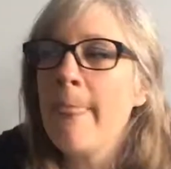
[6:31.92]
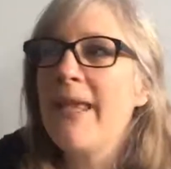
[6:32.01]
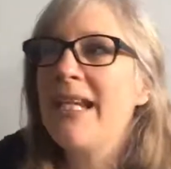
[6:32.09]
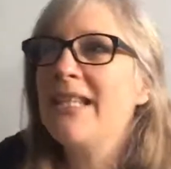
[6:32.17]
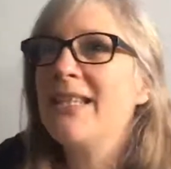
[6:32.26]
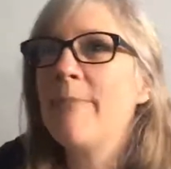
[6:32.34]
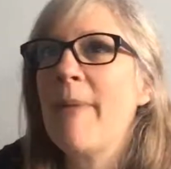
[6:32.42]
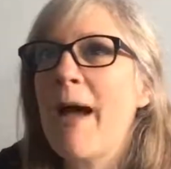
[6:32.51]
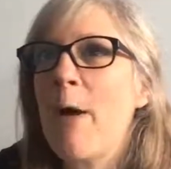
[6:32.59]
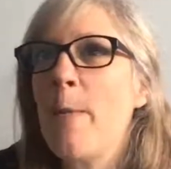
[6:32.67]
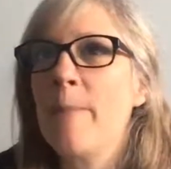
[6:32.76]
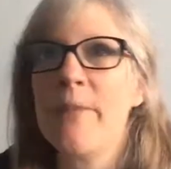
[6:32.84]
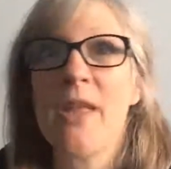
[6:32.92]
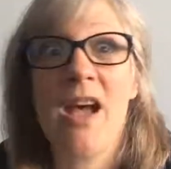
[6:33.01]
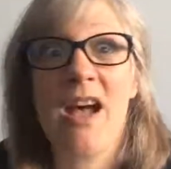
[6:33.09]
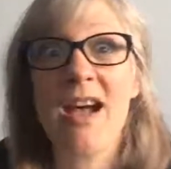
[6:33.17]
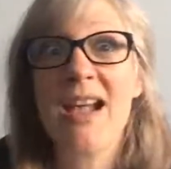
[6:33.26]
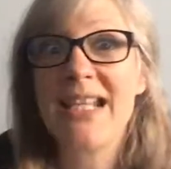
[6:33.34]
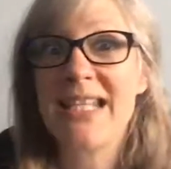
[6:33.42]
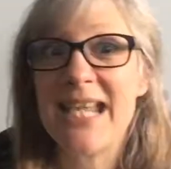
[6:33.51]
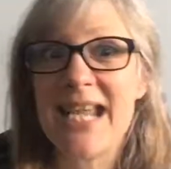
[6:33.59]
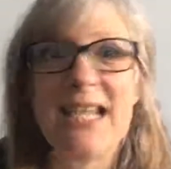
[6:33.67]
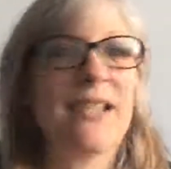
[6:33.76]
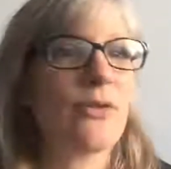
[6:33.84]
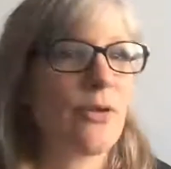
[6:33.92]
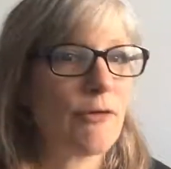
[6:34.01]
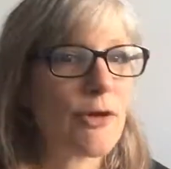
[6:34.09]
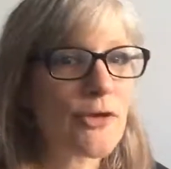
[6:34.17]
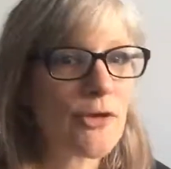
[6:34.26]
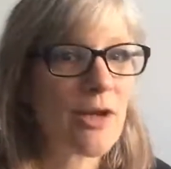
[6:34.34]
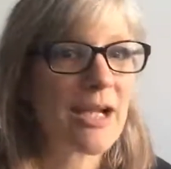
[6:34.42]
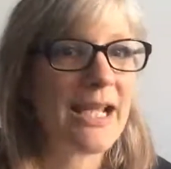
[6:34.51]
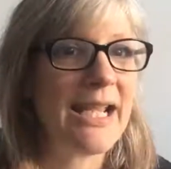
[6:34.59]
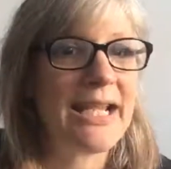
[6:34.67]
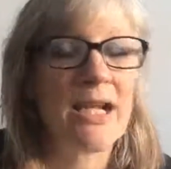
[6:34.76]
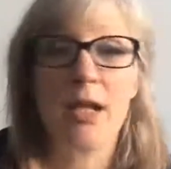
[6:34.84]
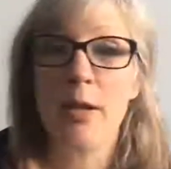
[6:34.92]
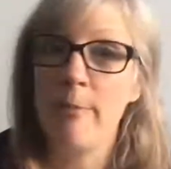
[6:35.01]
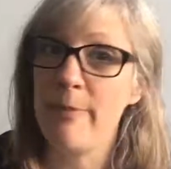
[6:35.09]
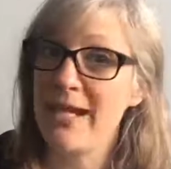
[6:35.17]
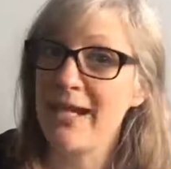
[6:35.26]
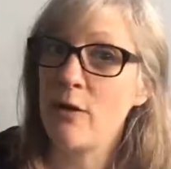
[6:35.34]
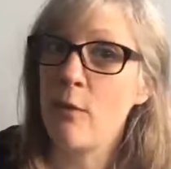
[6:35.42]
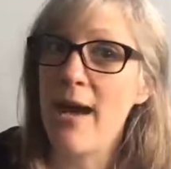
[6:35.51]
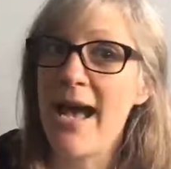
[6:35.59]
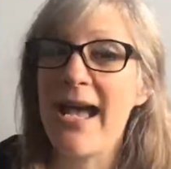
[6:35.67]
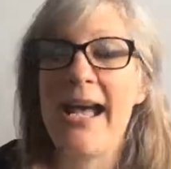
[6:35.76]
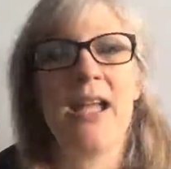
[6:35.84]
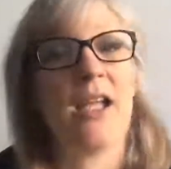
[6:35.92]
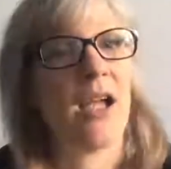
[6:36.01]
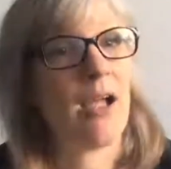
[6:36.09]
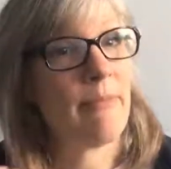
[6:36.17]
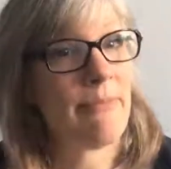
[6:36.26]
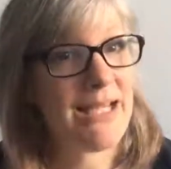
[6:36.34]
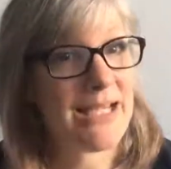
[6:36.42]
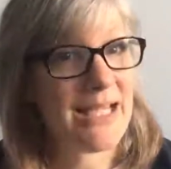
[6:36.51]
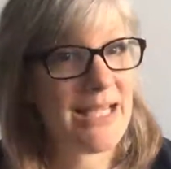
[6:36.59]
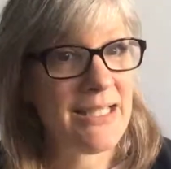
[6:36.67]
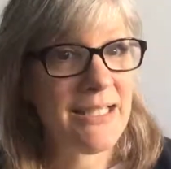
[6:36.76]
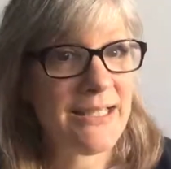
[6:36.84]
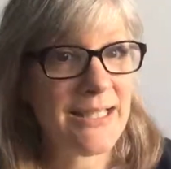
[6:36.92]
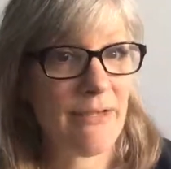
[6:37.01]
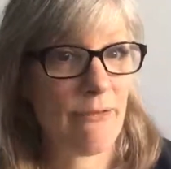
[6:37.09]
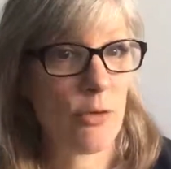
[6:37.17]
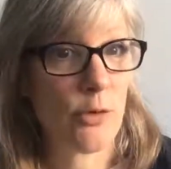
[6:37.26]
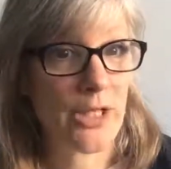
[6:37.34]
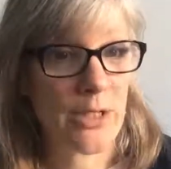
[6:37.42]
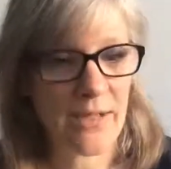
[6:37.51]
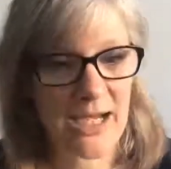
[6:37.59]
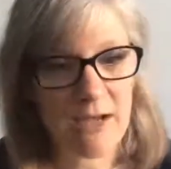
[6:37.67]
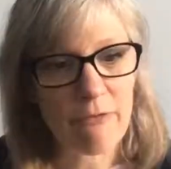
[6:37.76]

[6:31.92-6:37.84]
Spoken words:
It's about early days, or if you're struggling, being aware and make it easy for you, okay?